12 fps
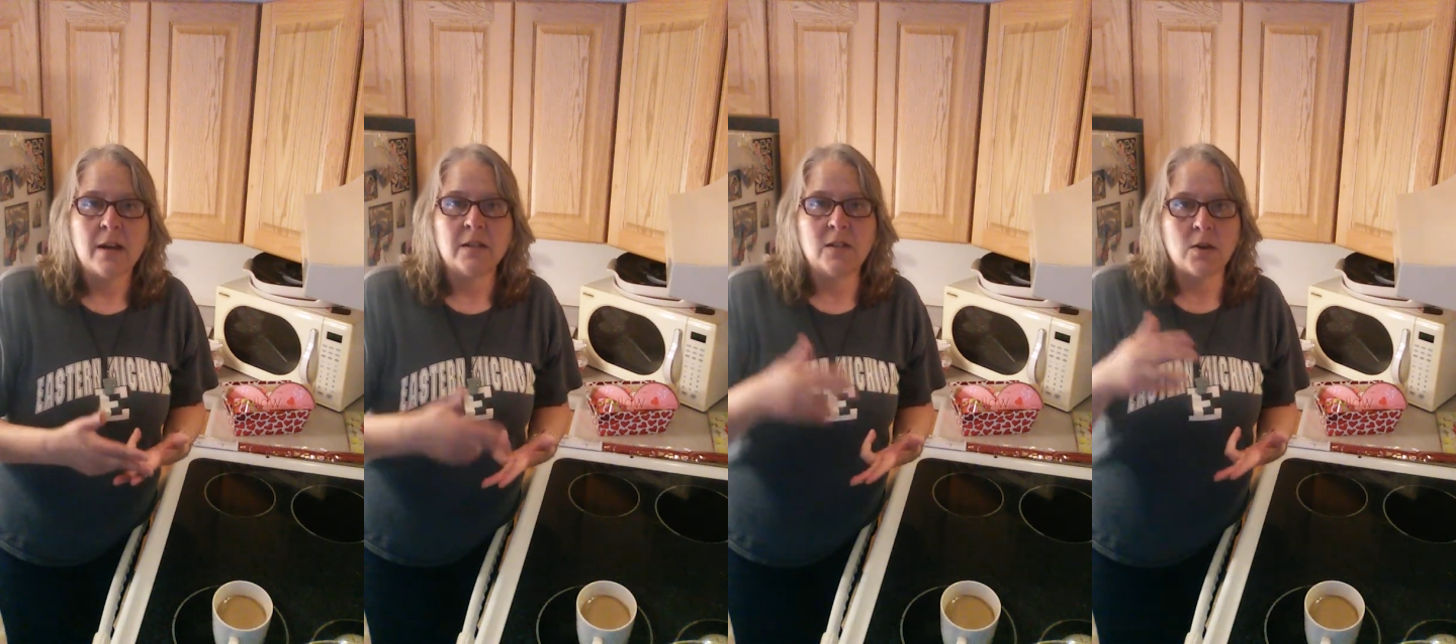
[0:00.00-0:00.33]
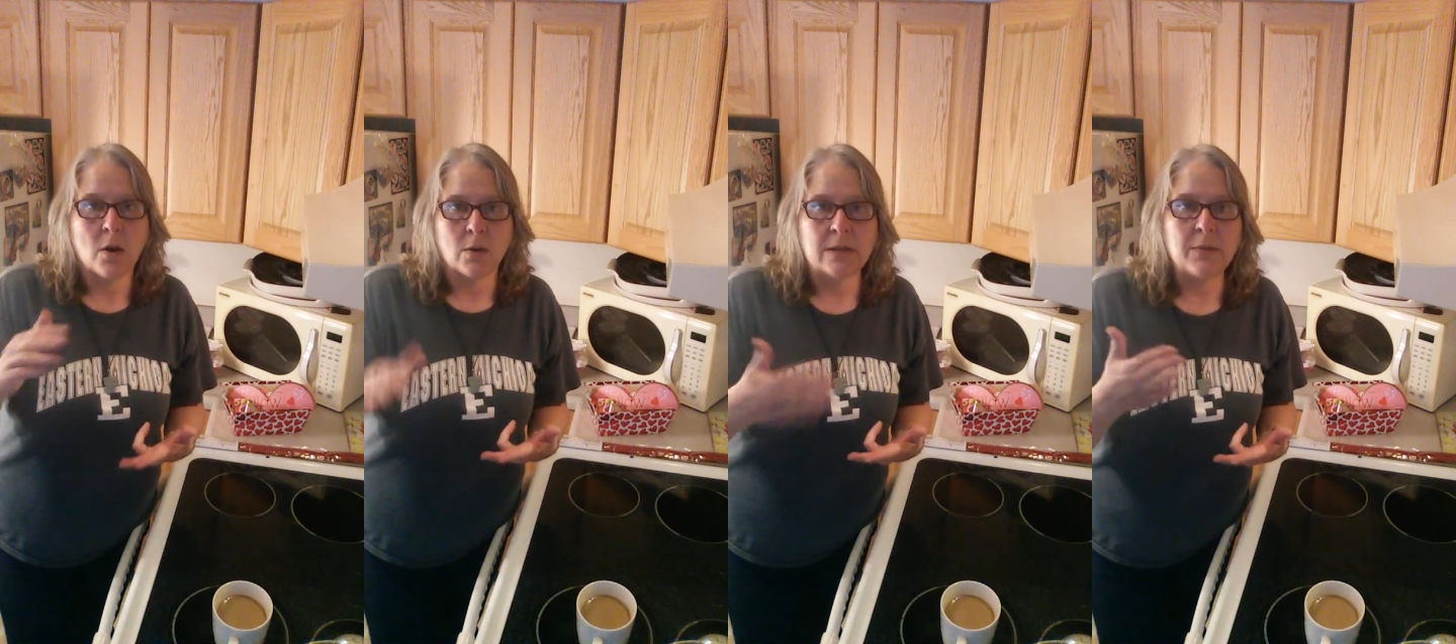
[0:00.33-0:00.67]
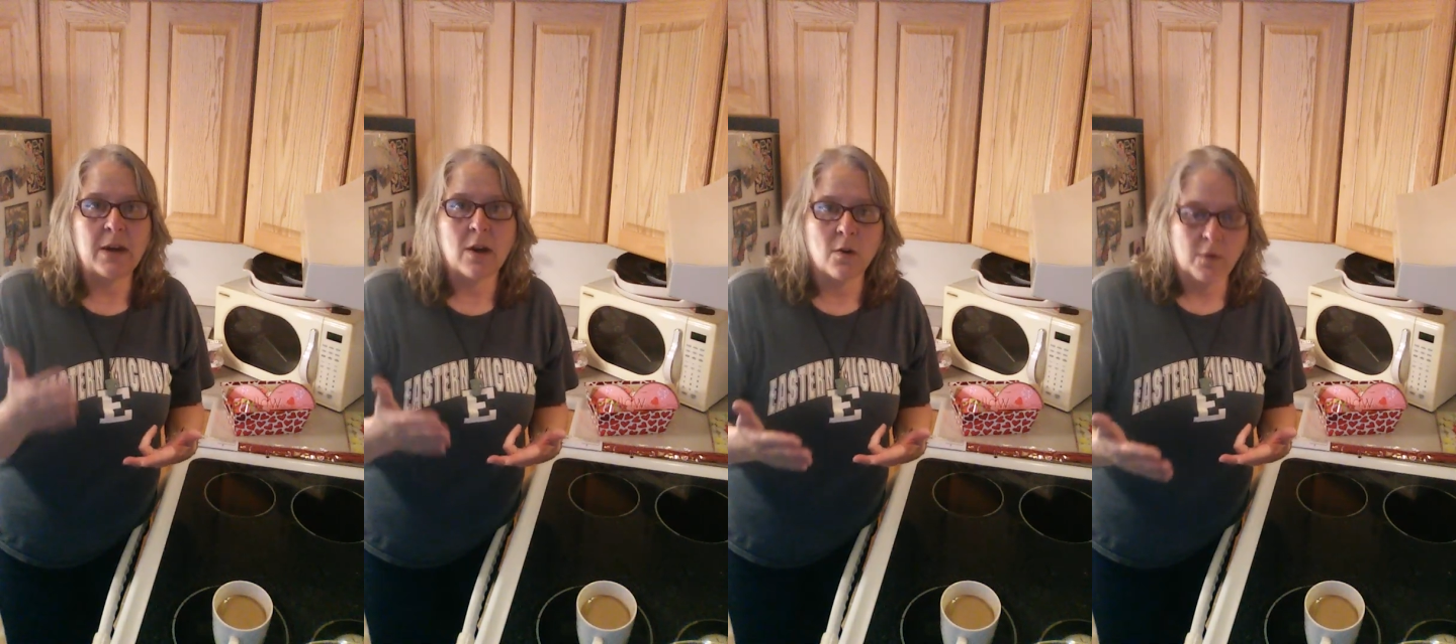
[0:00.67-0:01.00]
so you always
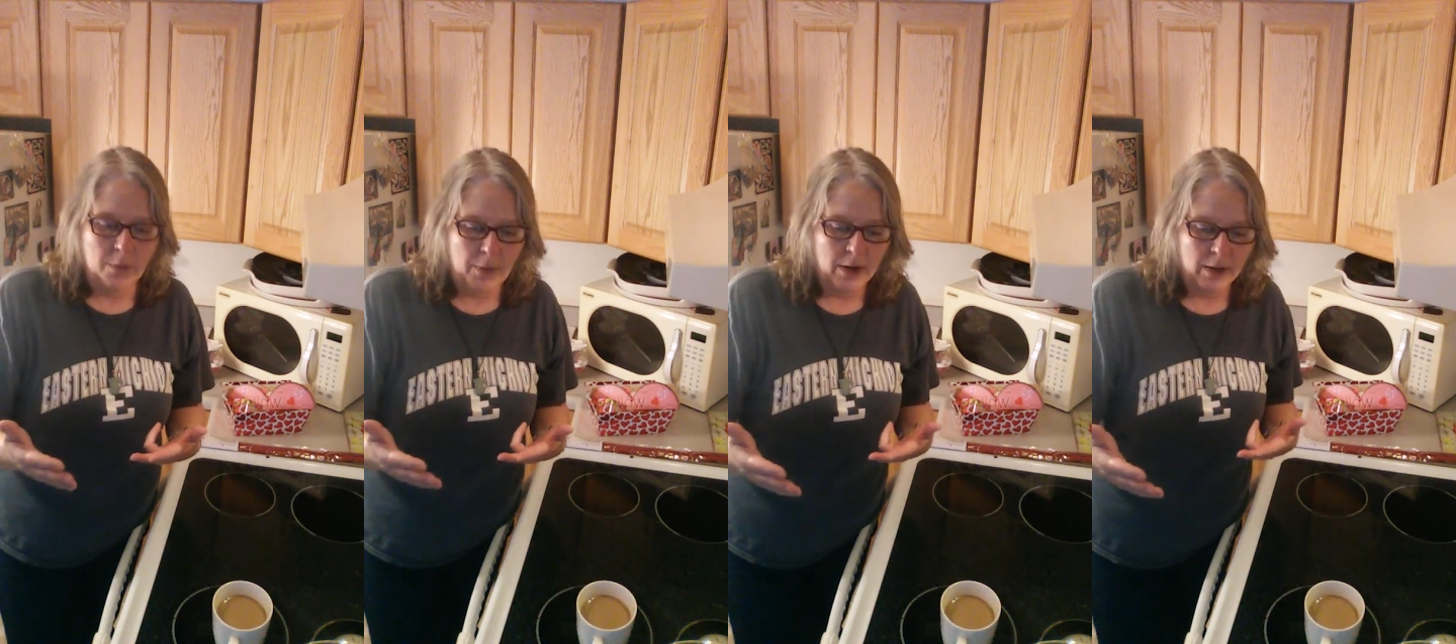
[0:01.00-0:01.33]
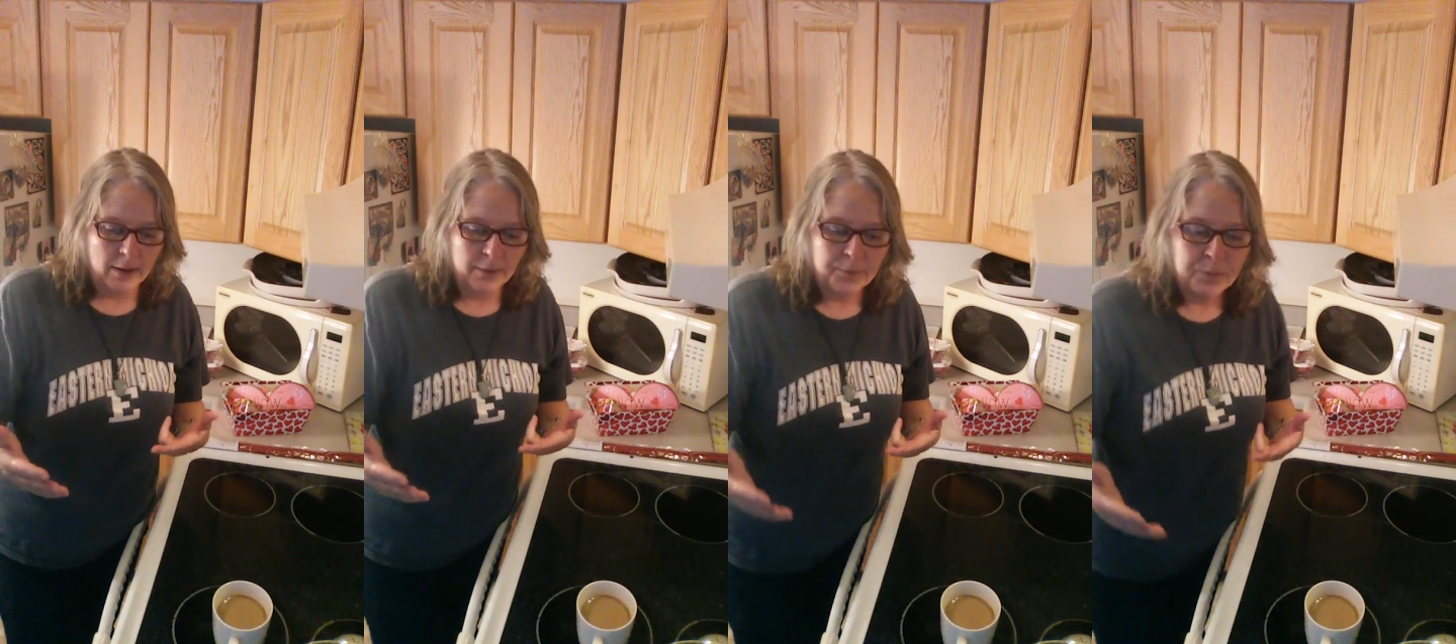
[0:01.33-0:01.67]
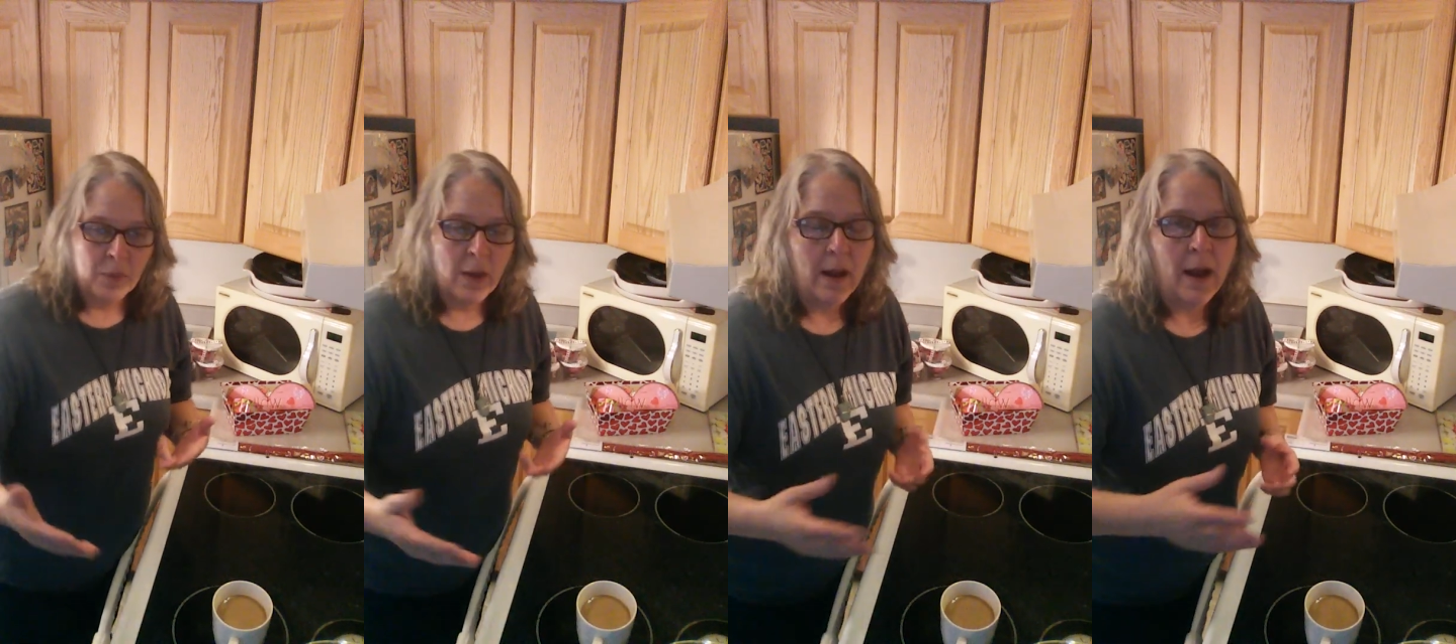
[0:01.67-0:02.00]
want to
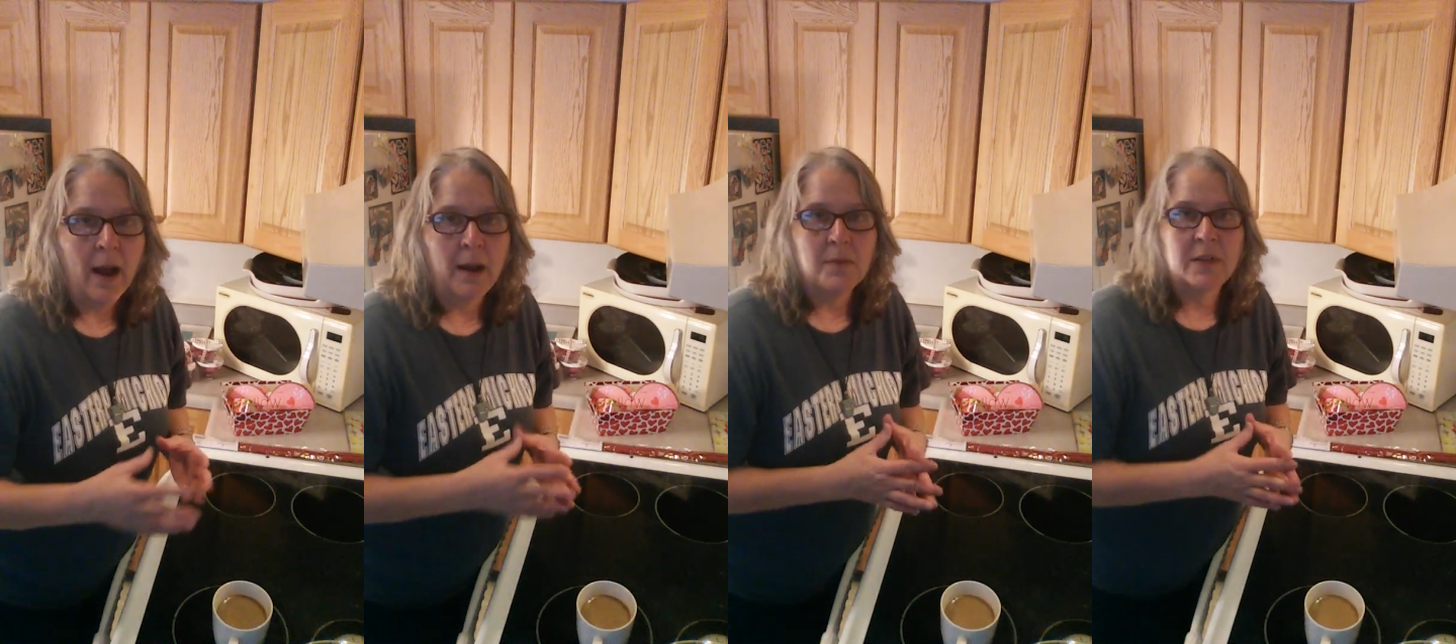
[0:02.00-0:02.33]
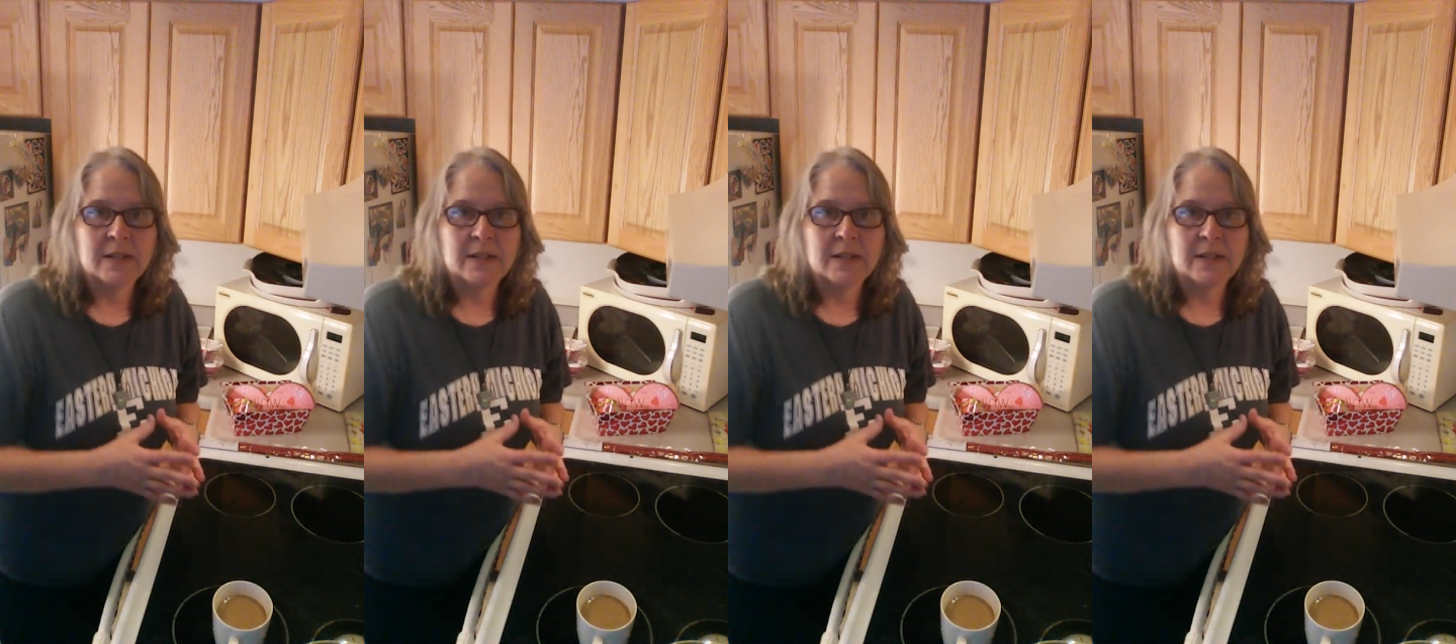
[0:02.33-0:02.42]
overbook.